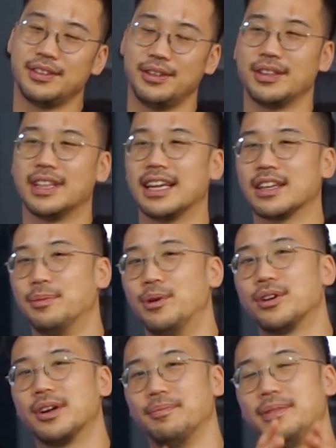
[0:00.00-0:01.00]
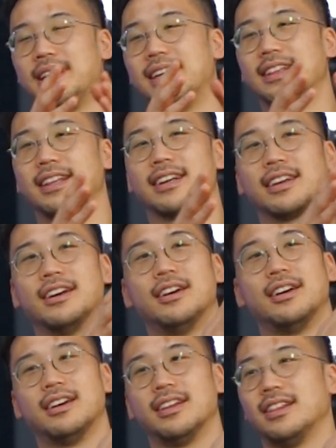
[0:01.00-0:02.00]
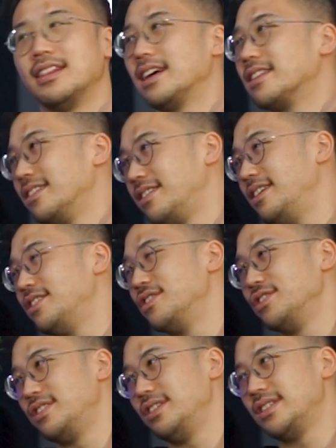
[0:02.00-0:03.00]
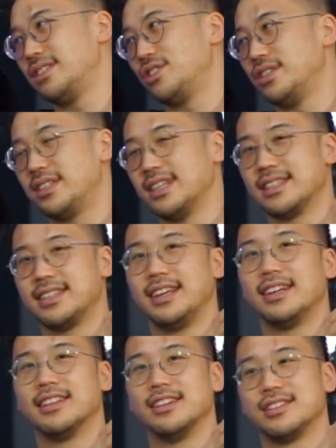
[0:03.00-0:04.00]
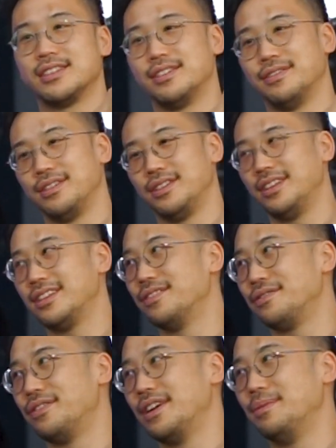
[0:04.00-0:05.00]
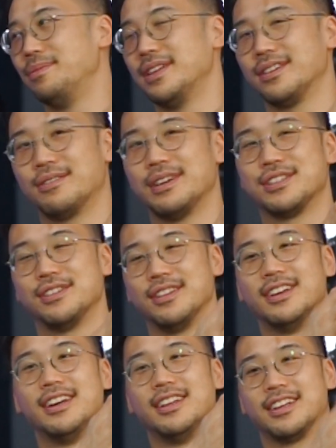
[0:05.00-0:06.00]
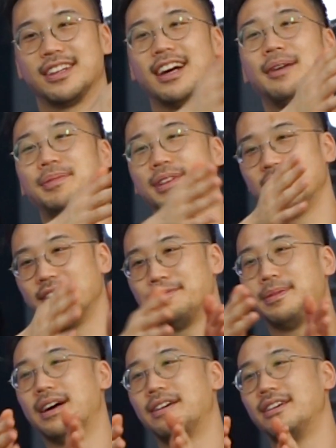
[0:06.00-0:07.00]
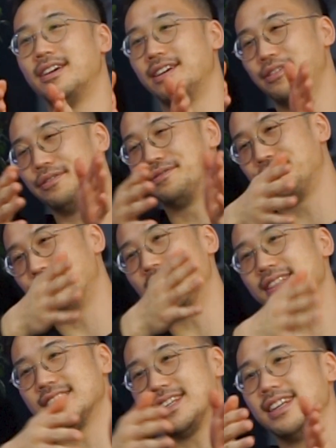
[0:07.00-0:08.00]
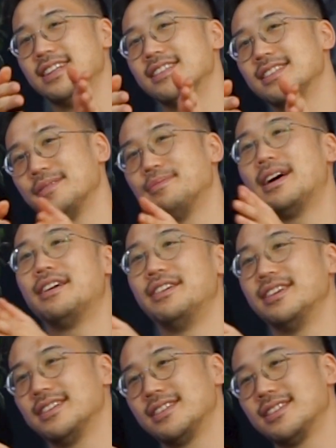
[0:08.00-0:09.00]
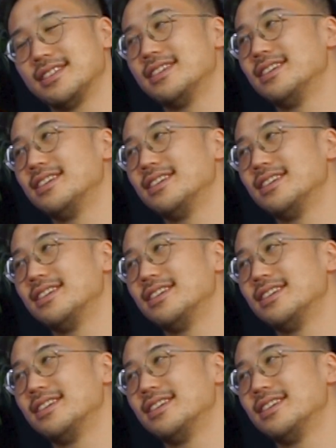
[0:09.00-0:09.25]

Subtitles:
You'd like a more complete, like they teach in GCSE English. You need to frame the question. The capital of France is Paris.